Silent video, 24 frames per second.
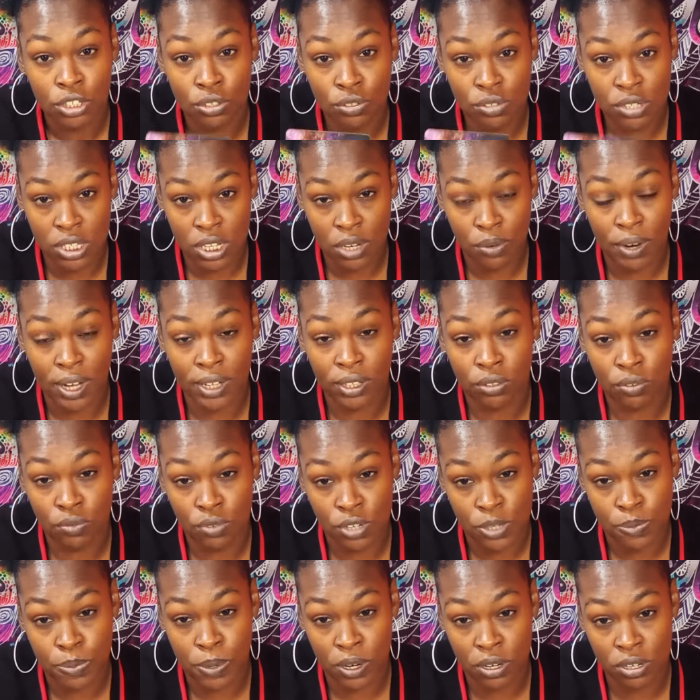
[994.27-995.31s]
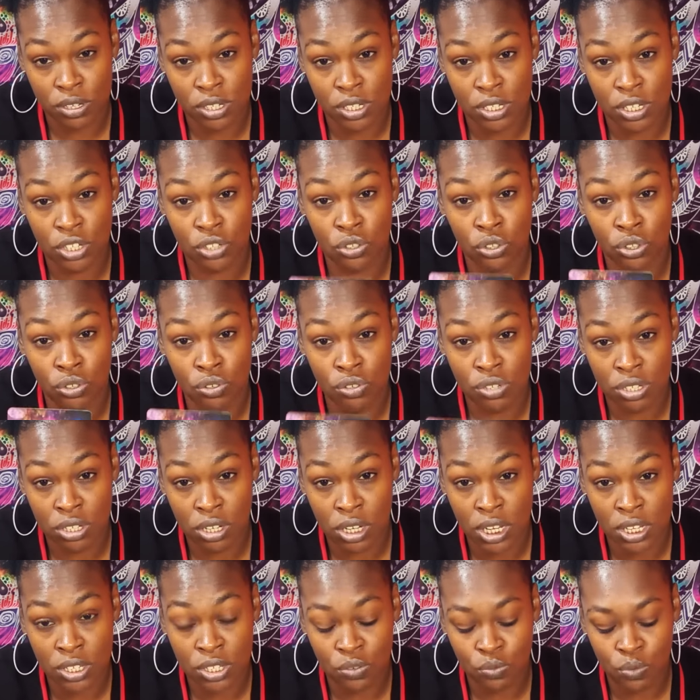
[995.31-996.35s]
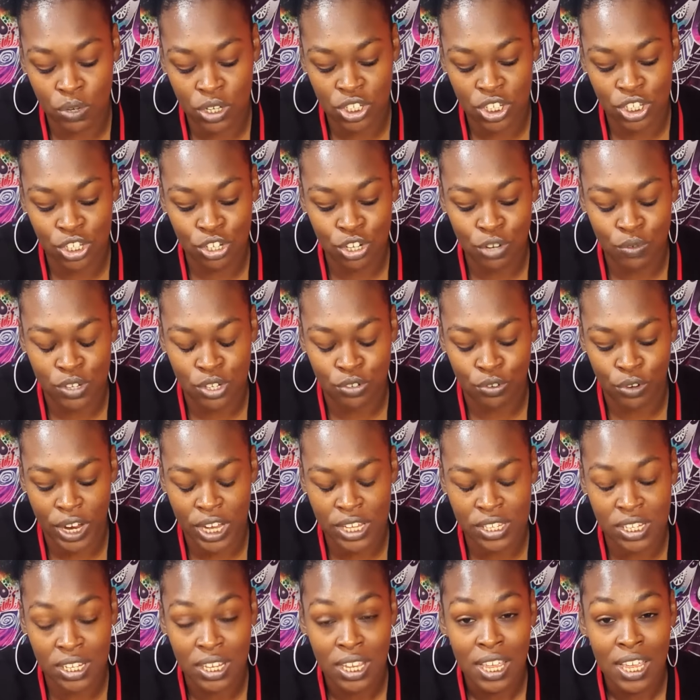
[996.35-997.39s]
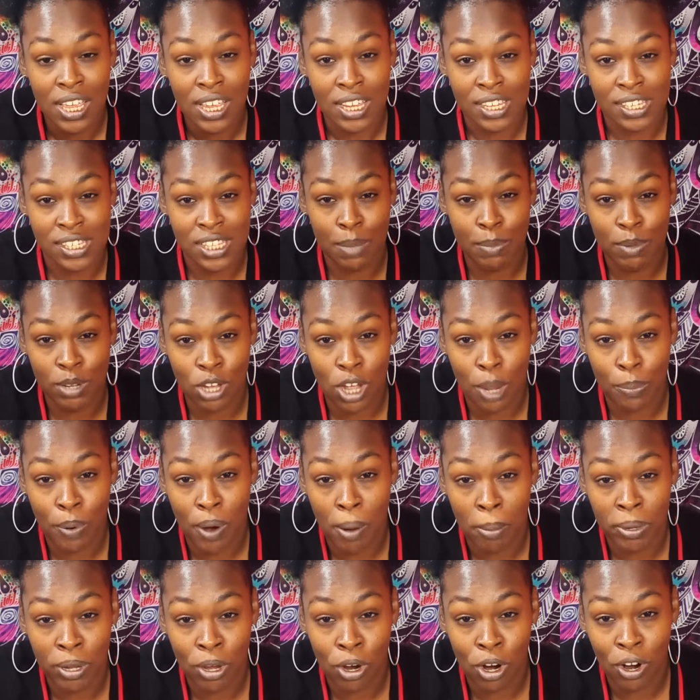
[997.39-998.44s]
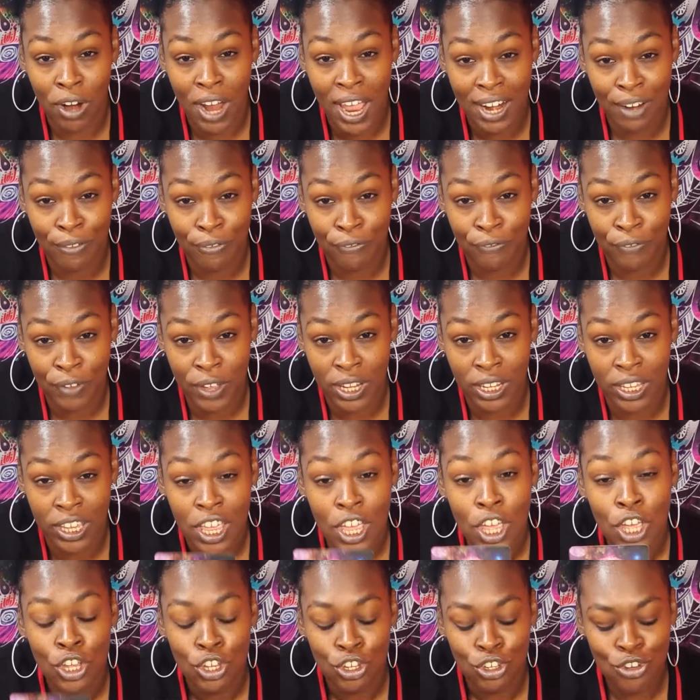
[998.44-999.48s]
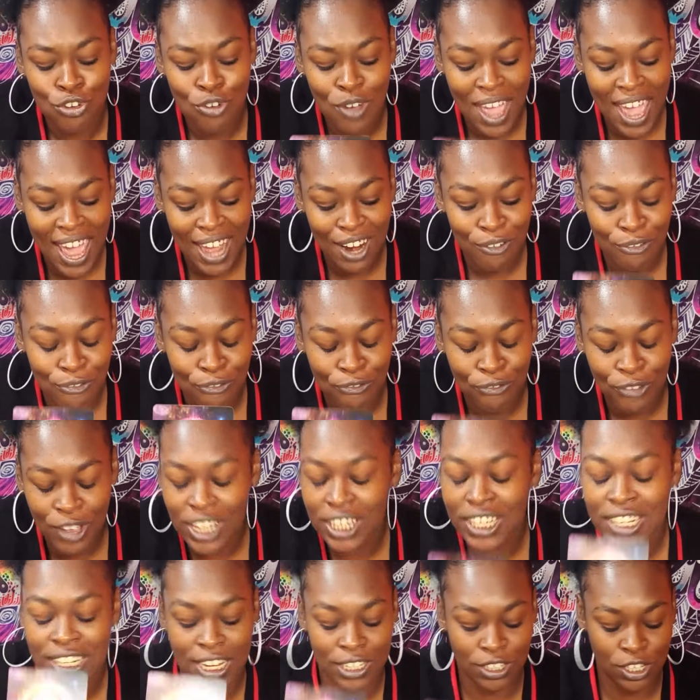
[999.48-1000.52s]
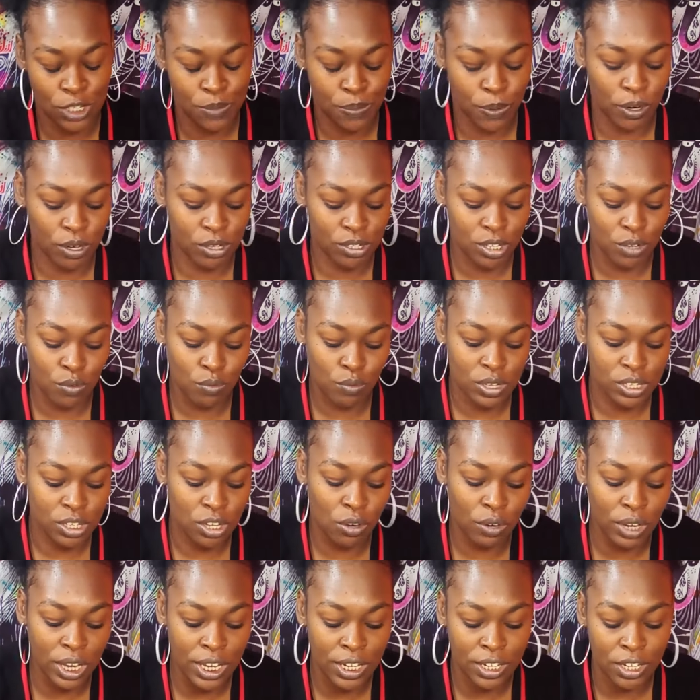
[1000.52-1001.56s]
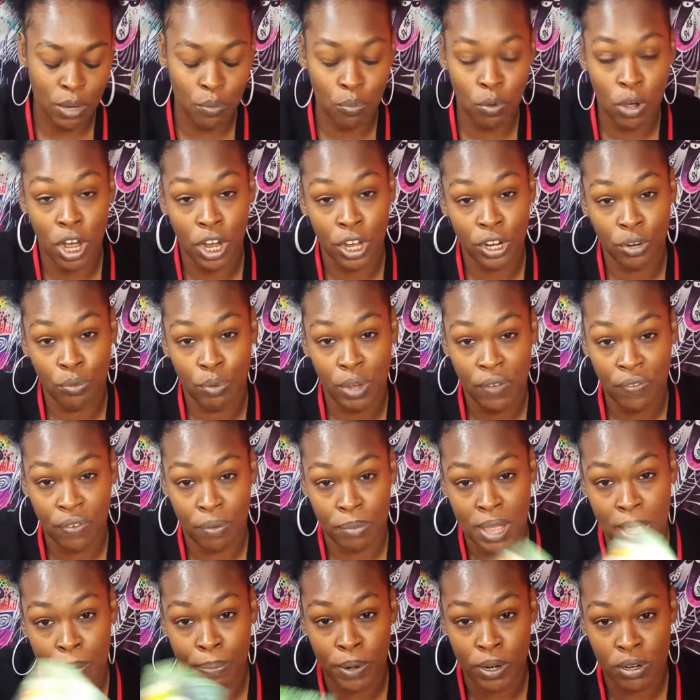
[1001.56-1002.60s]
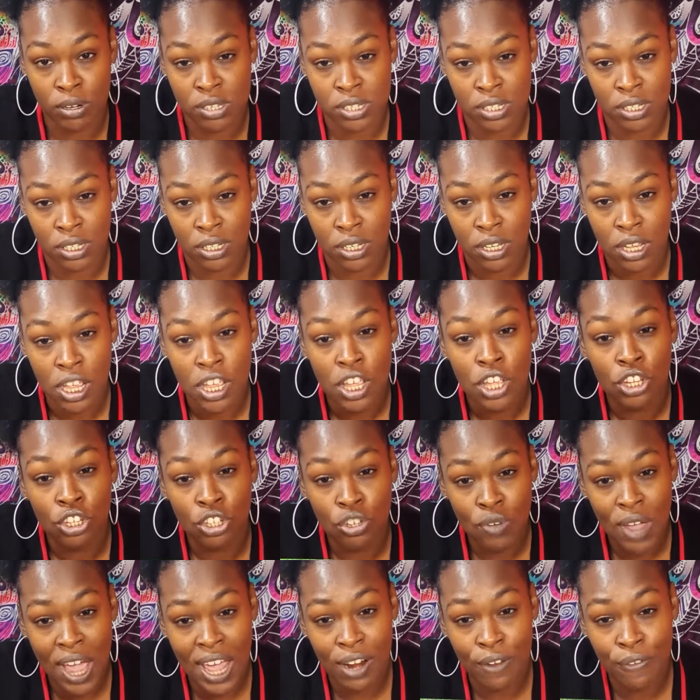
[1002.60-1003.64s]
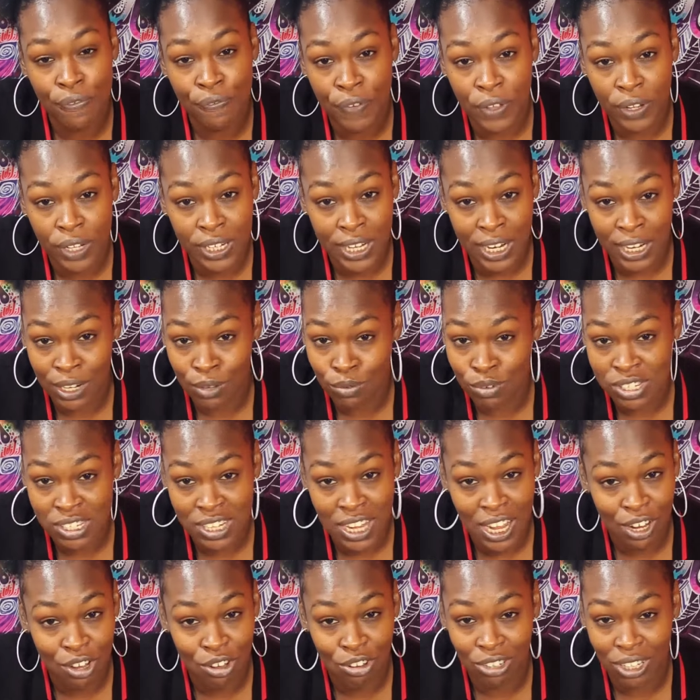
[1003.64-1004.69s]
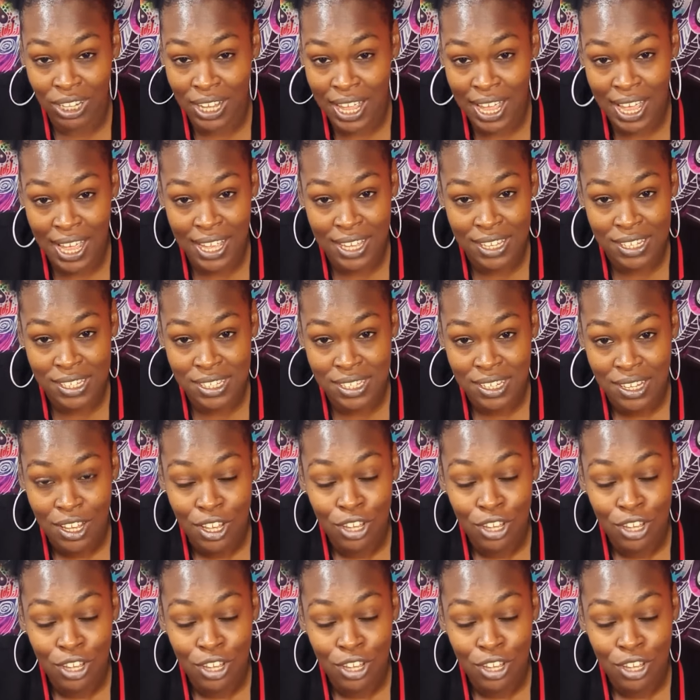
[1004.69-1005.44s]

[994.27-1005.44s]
You see right through this person. You're using your intuition. You know what's crazy? Because some of y'all probably are had a feeling. You had a feeling that this person was going to end up walking away from that person. You had a feeling that it was not going to last.